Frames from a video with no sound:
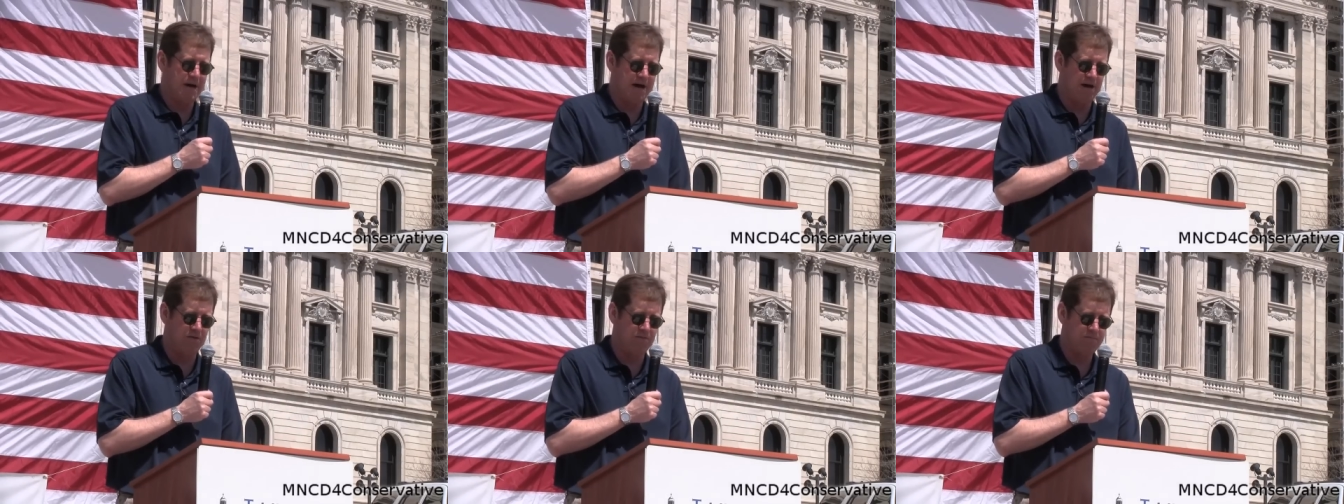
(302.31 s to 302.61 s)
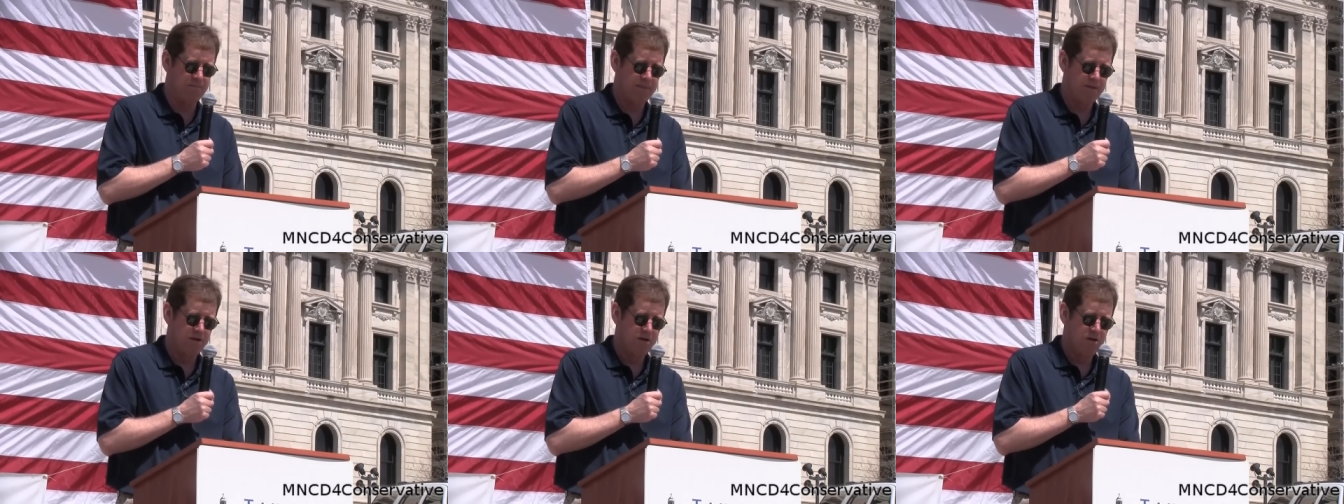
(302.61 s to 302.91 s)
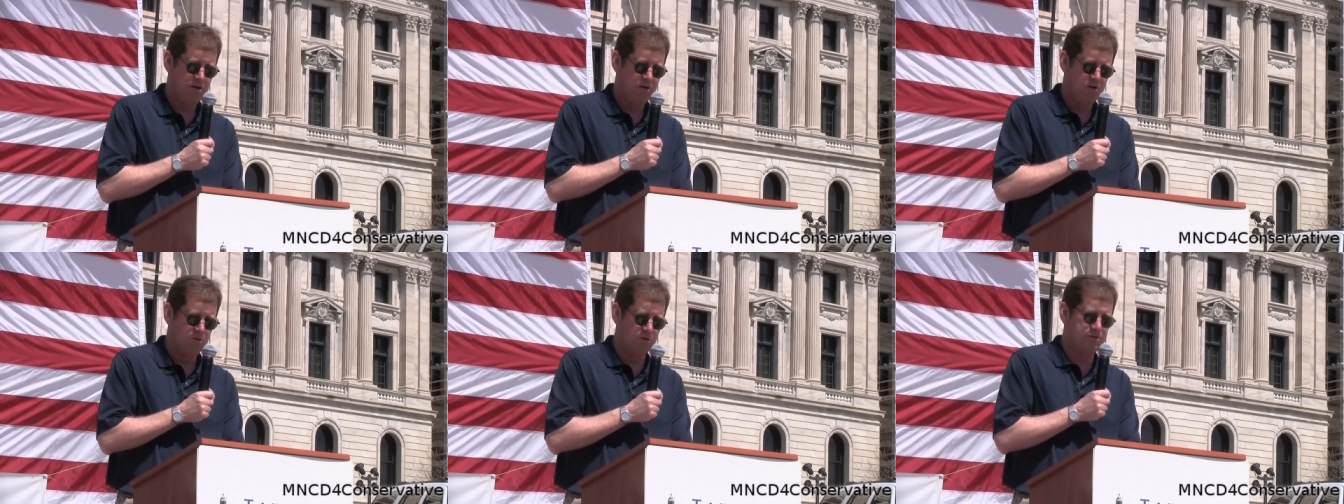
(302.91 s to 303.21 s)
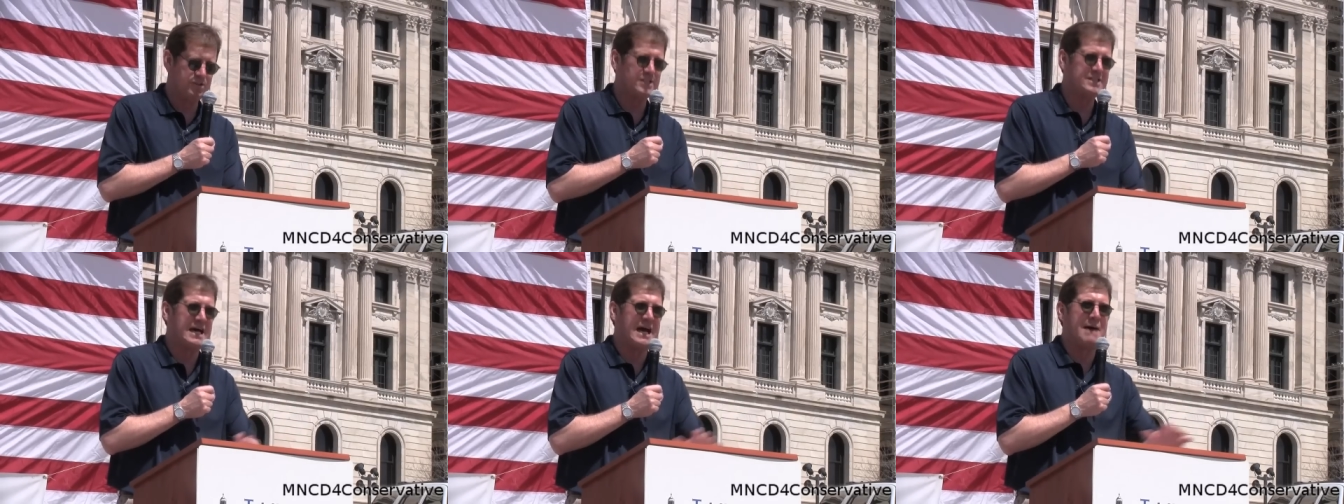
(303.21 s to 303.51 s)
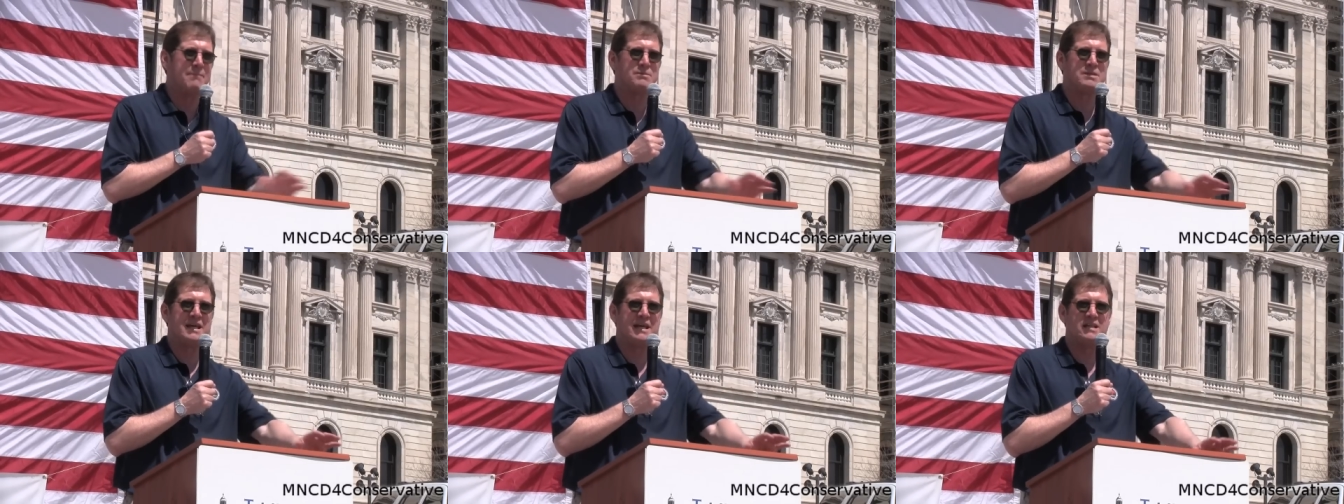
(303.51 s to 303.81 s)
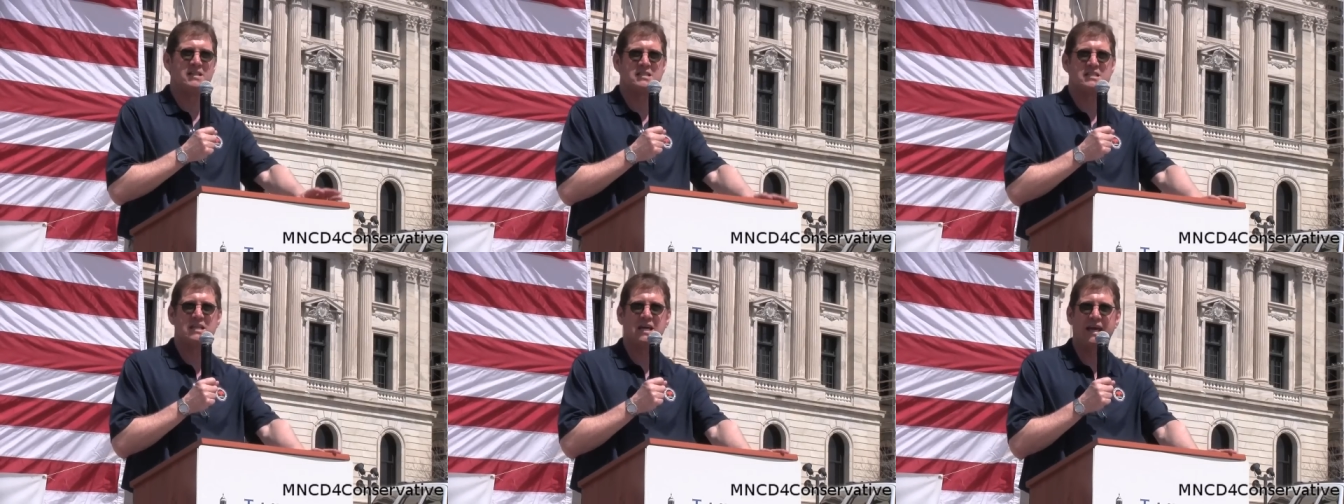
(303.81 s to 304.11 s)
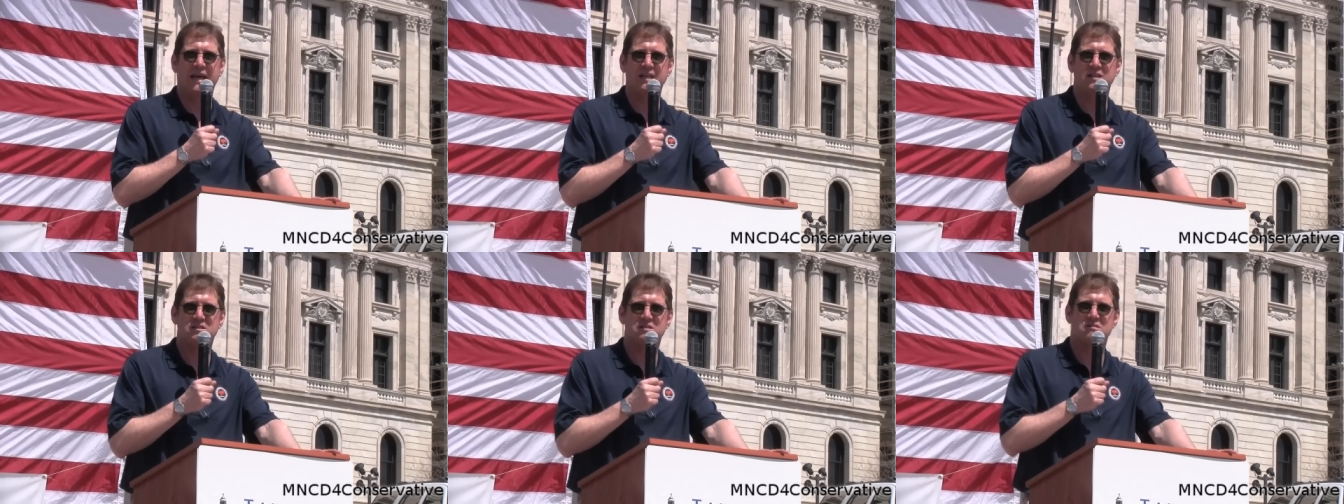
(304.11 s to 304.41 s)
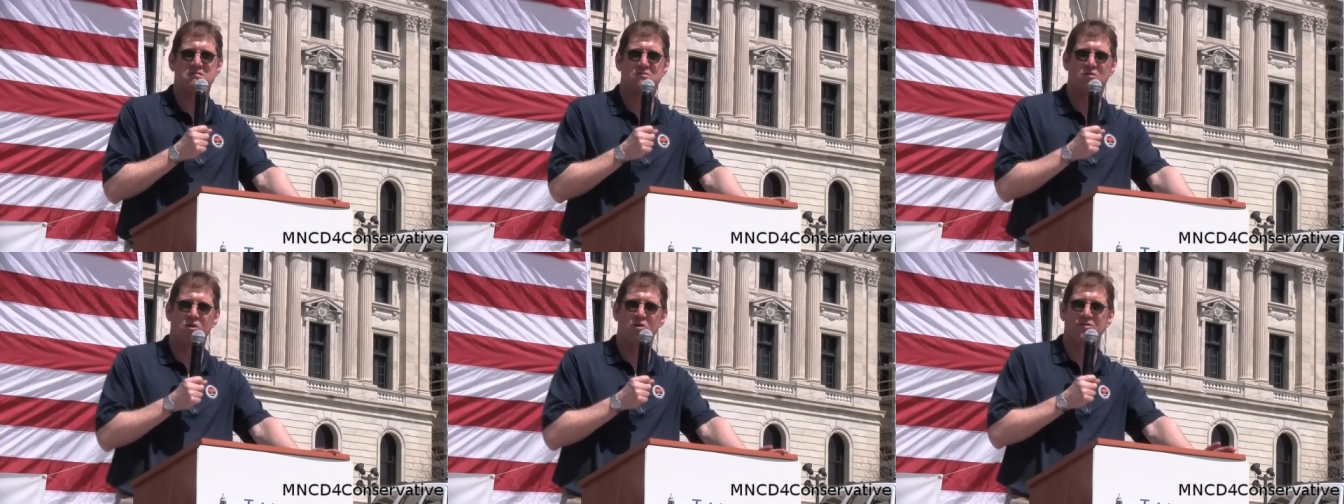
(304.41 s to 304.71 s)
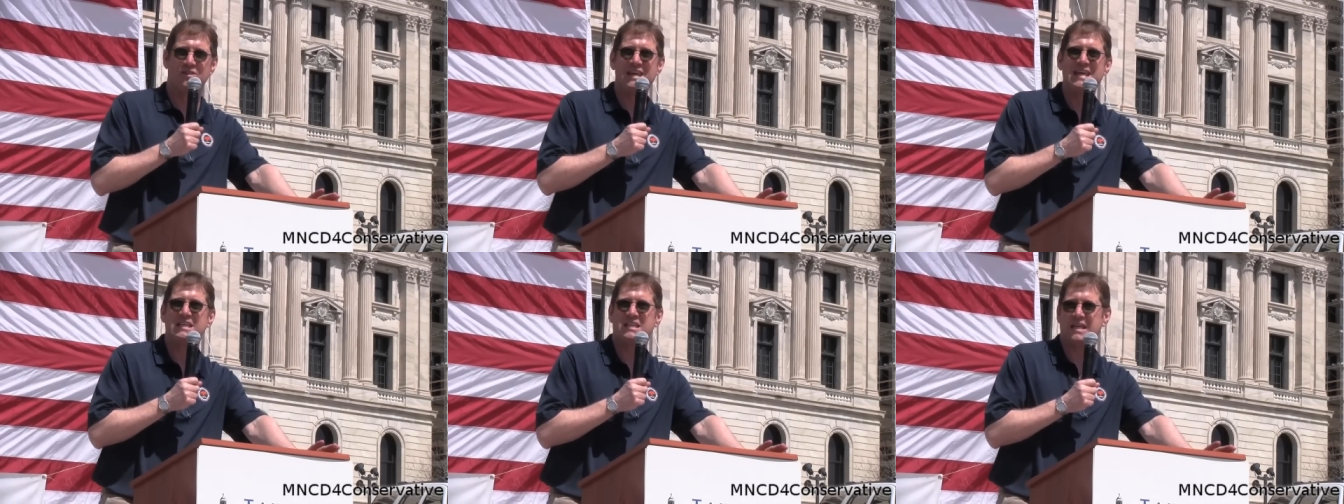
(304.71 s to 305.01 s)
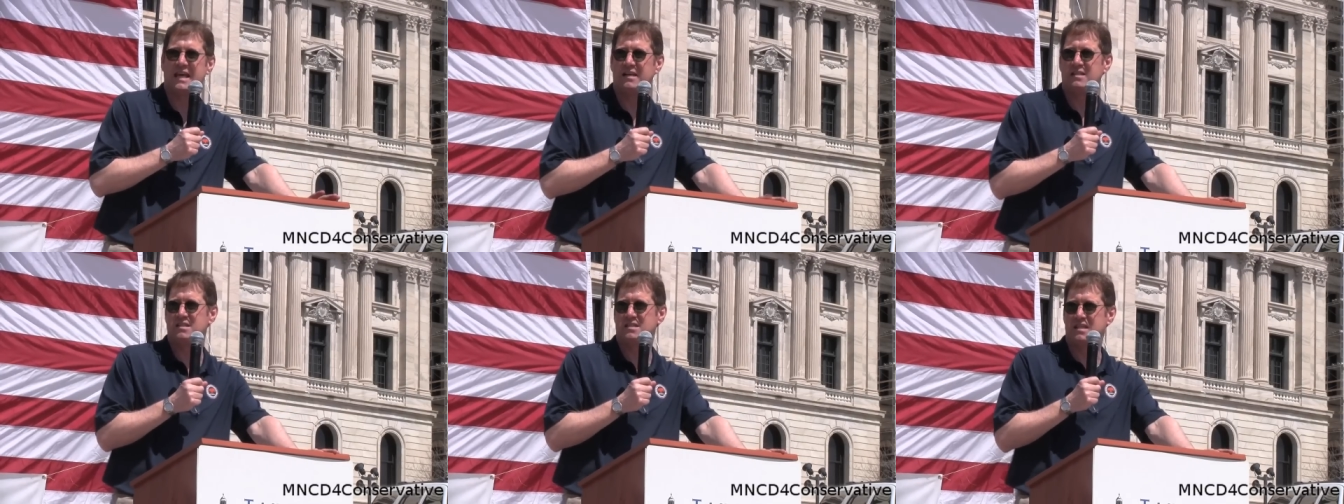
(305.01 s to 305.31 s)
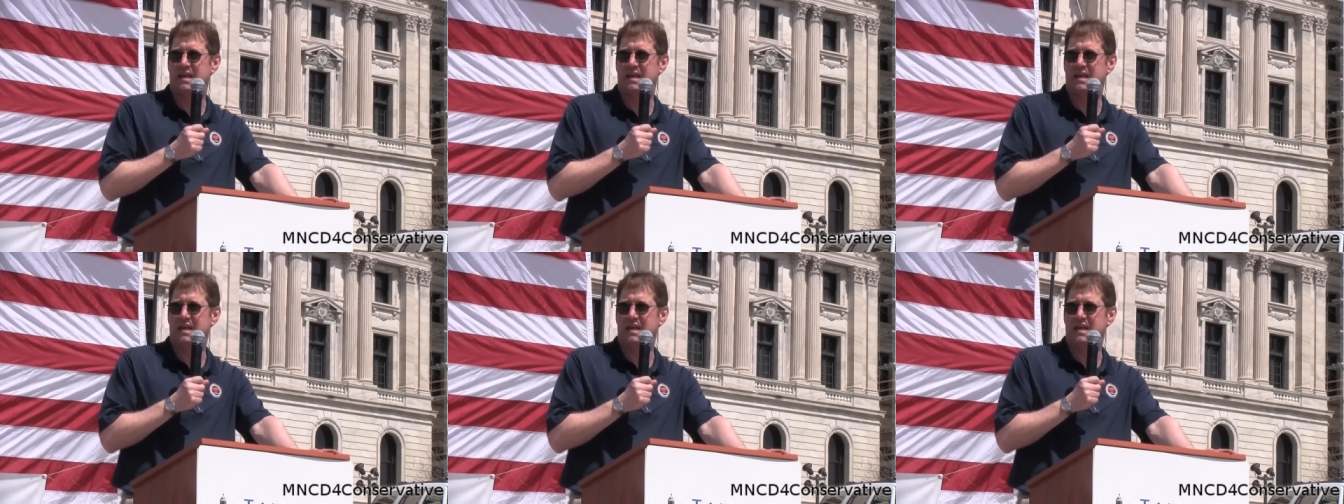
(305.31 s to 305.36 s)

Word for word: out with the top 10 states, or the 10